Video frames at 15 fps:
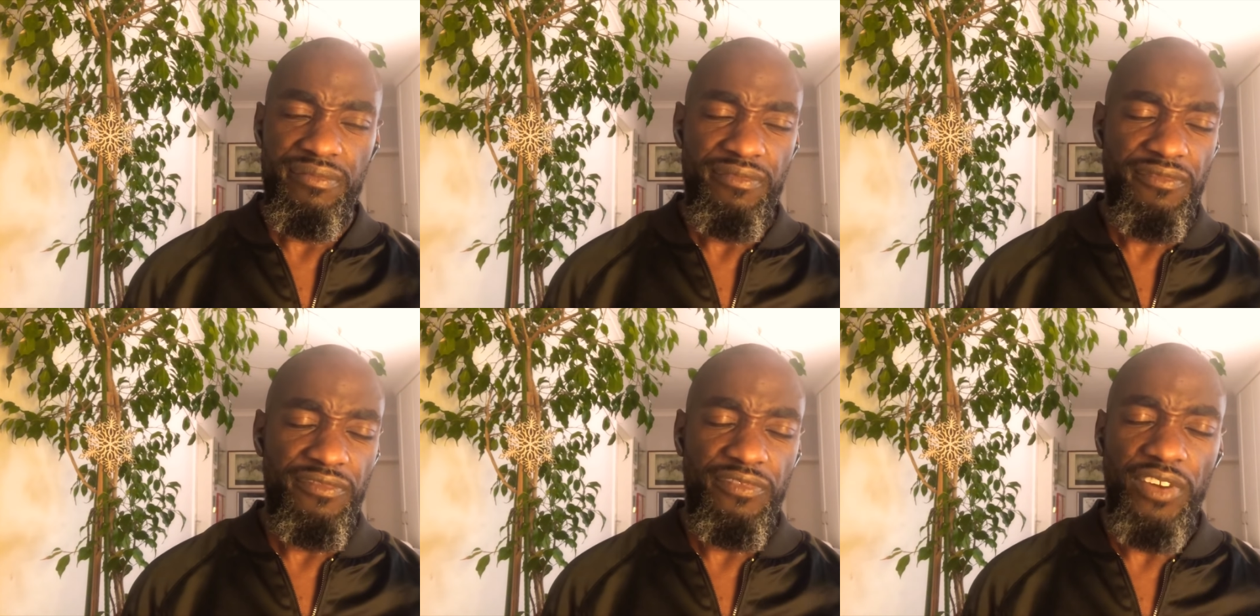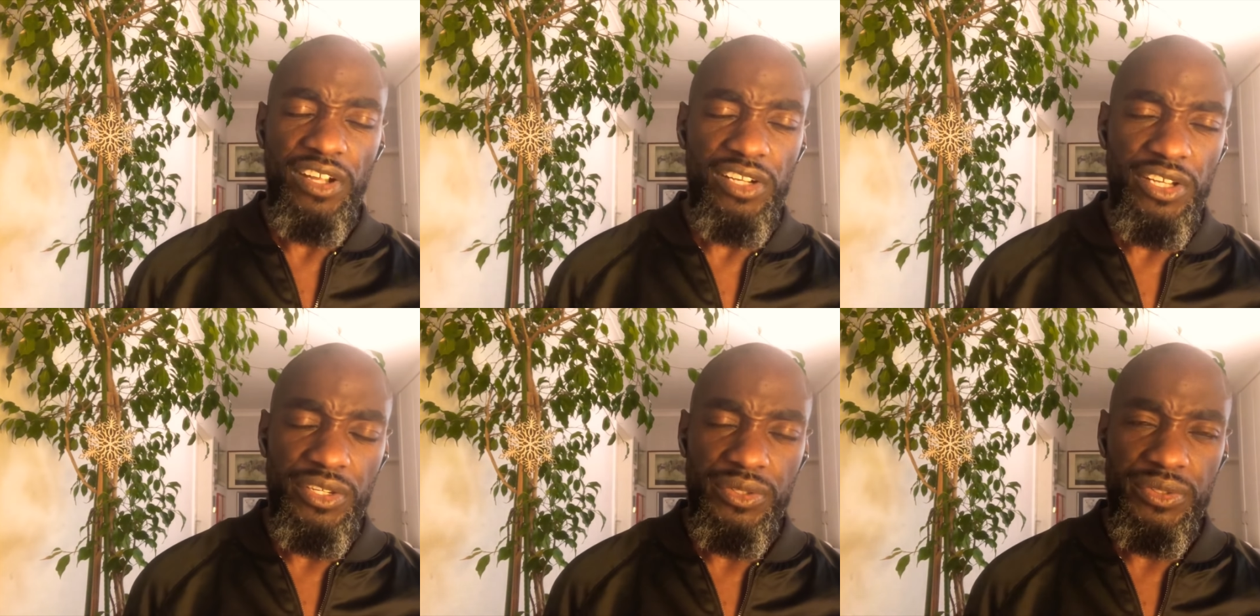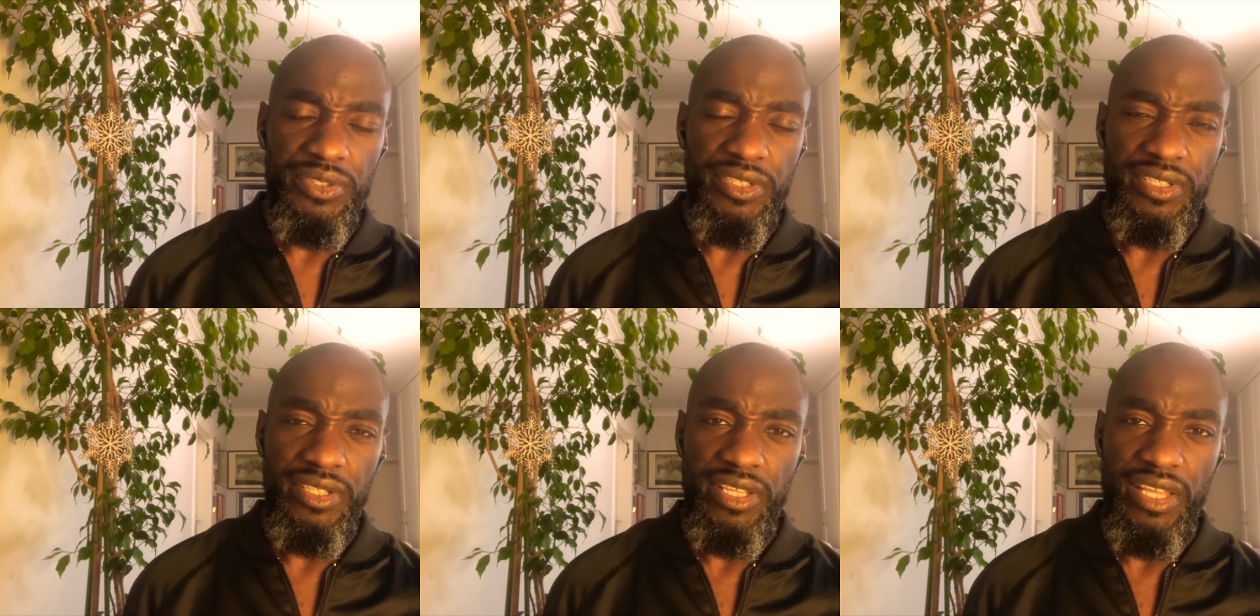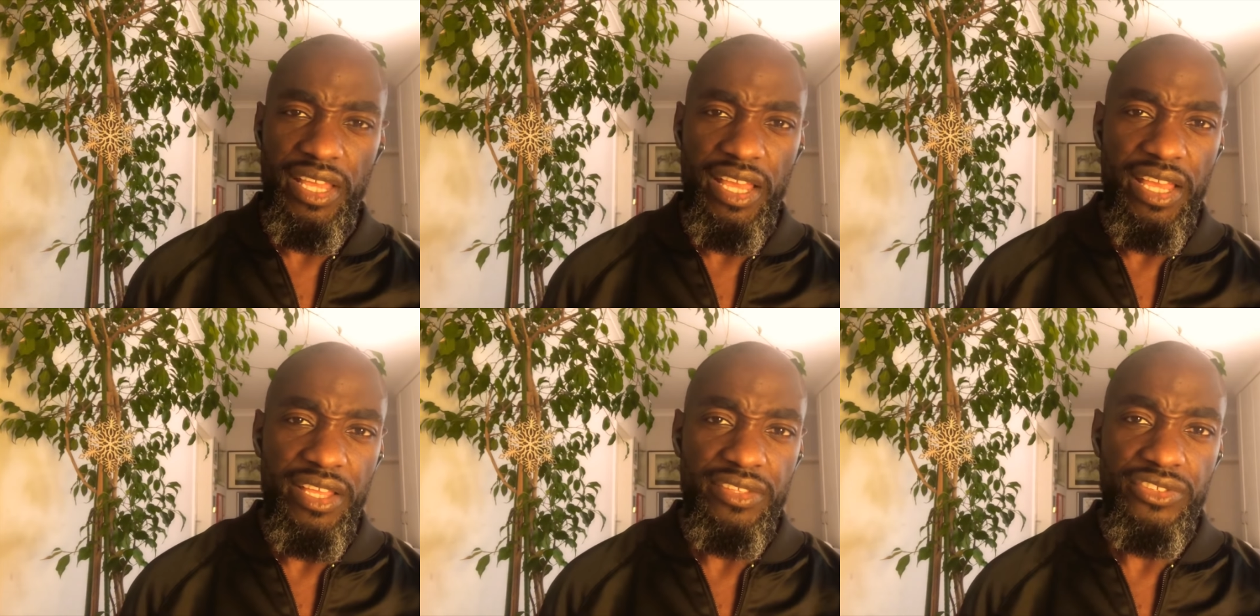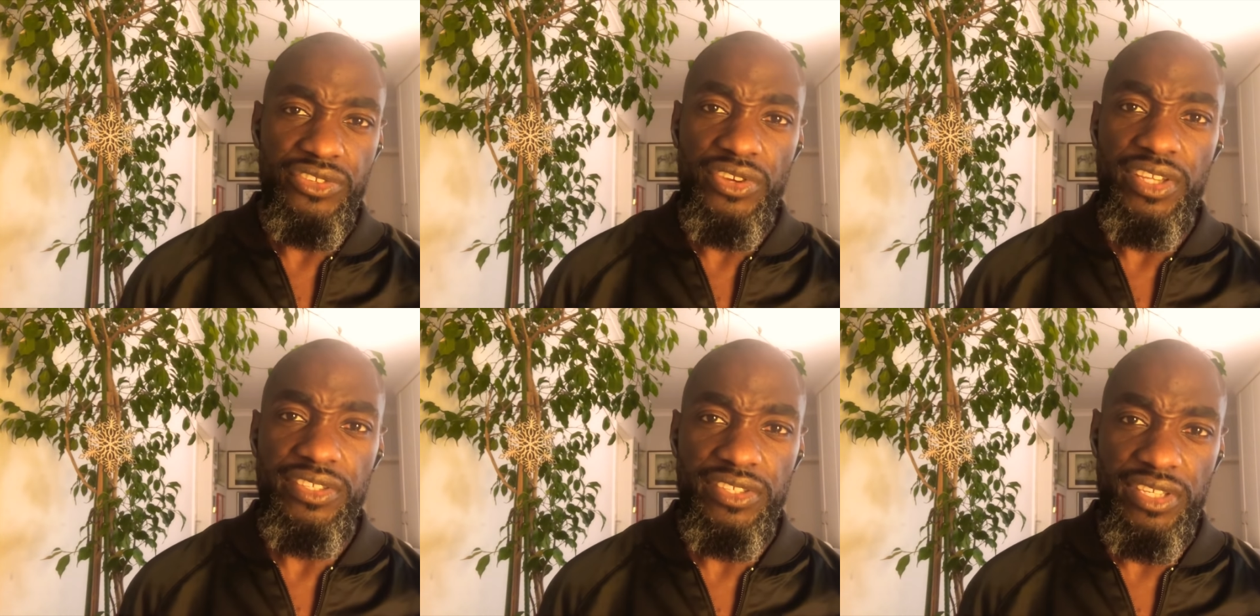followed and
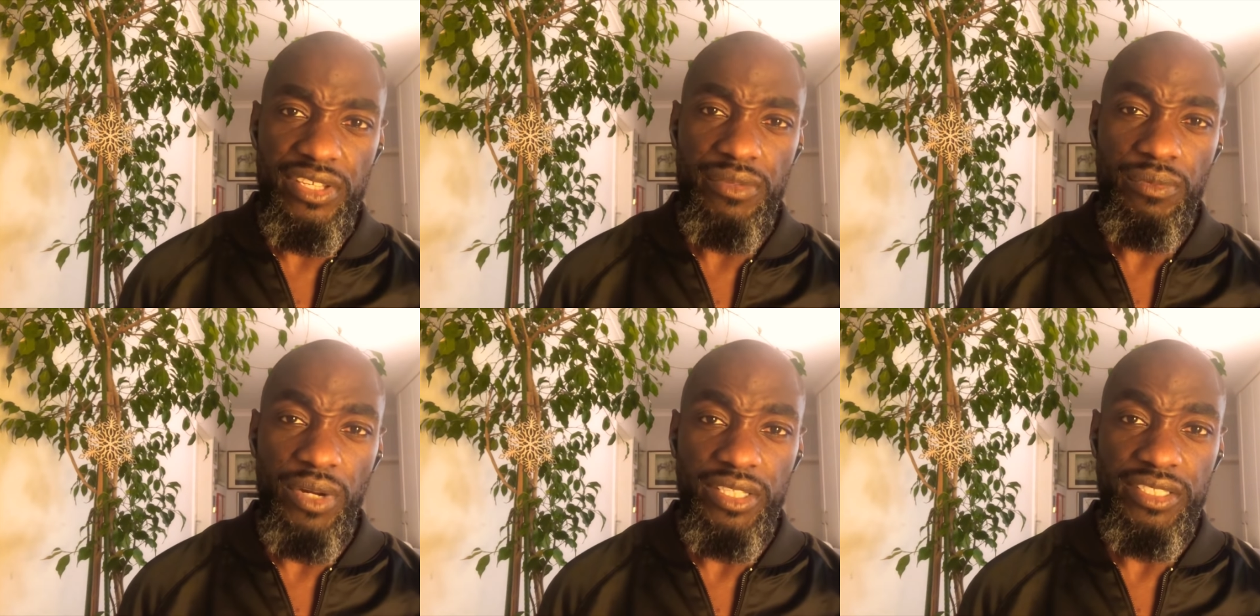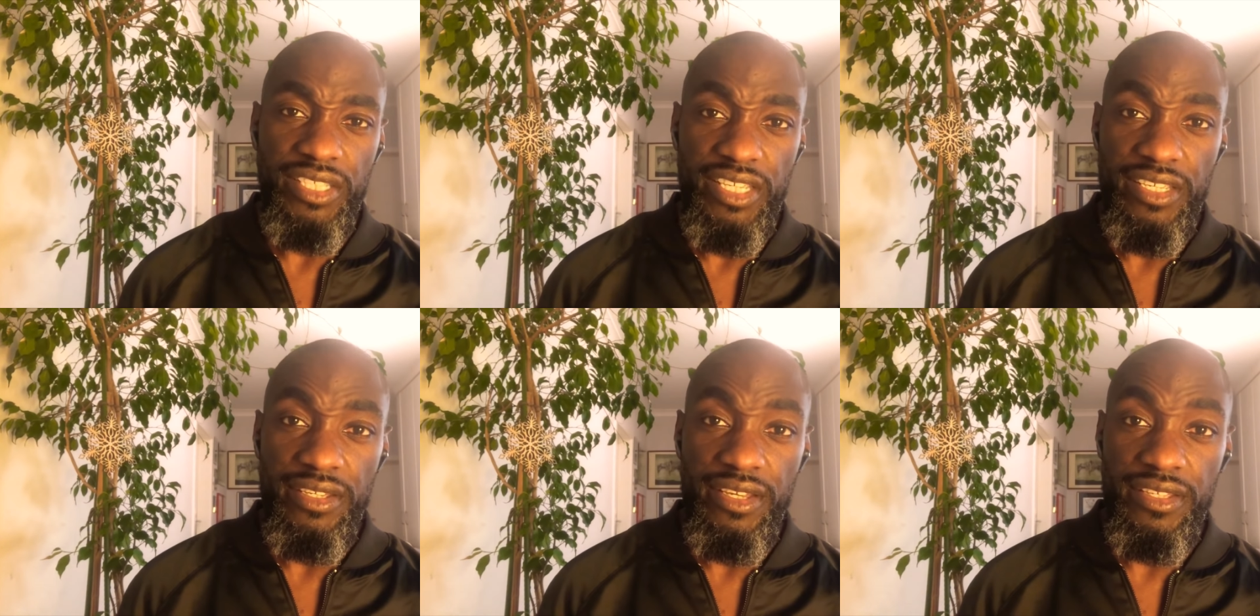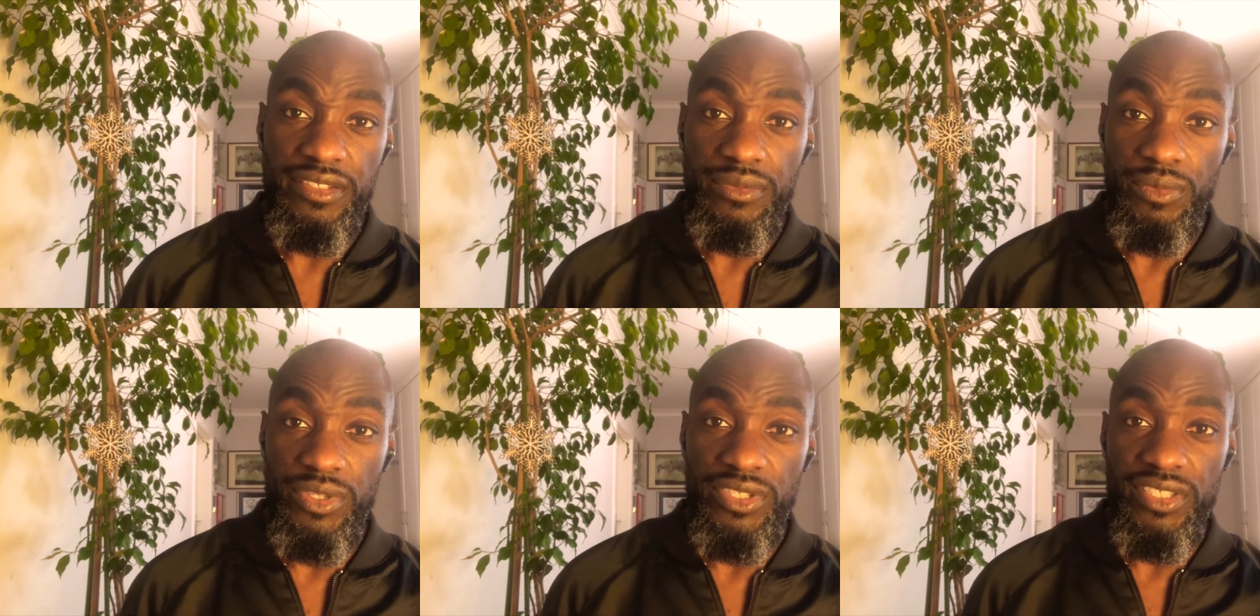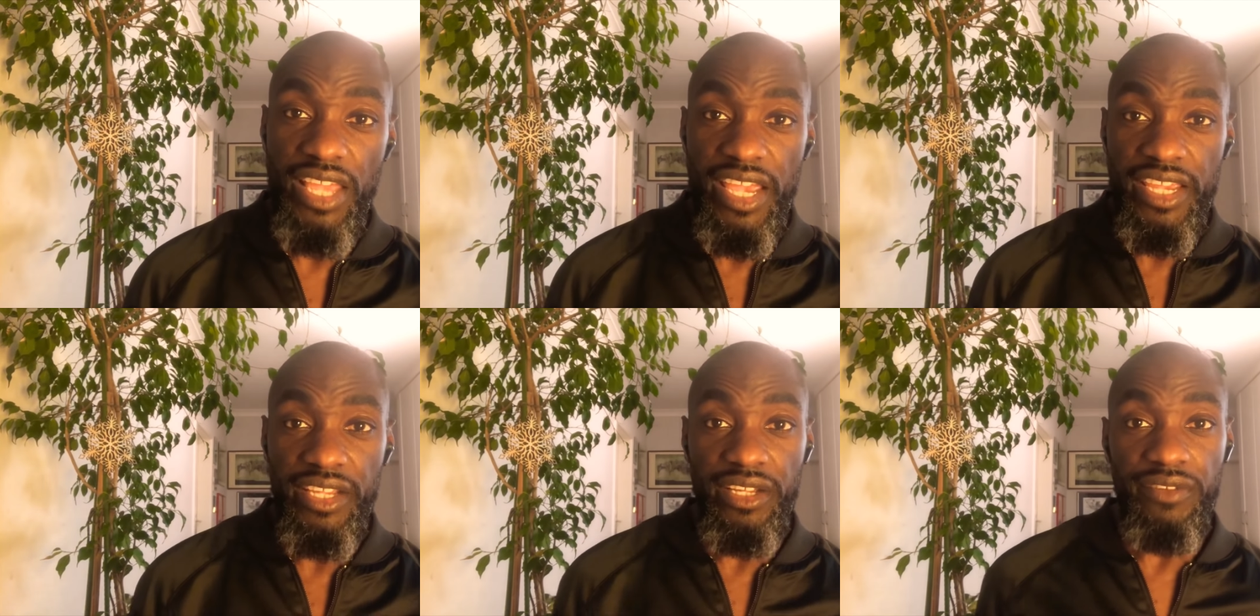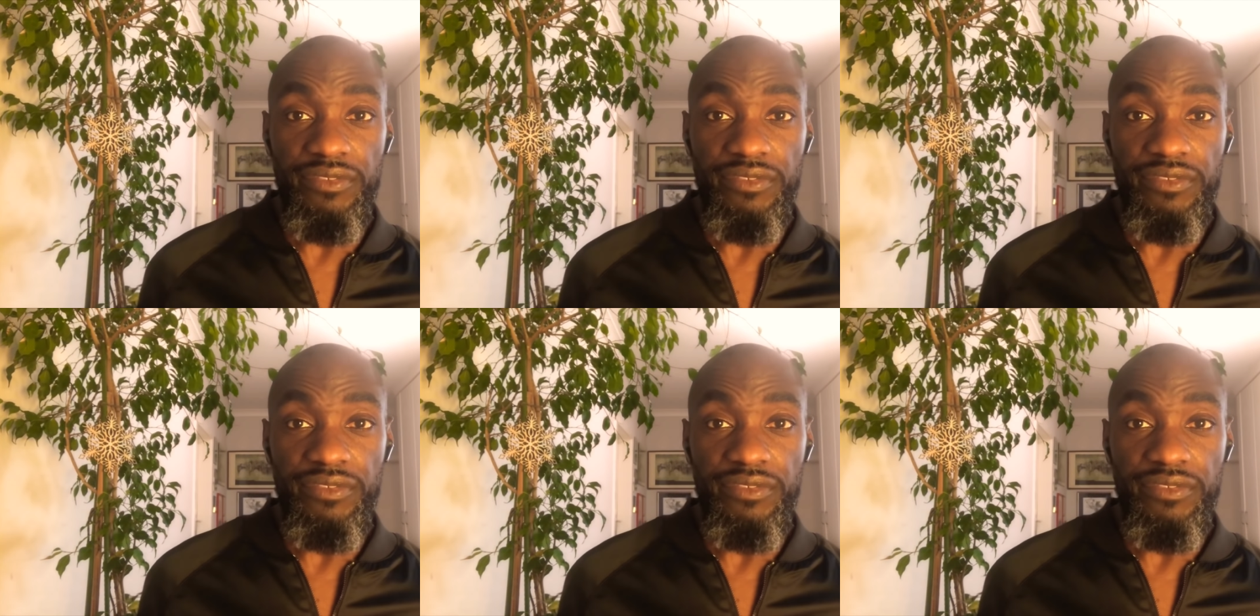trusted what ES was saying.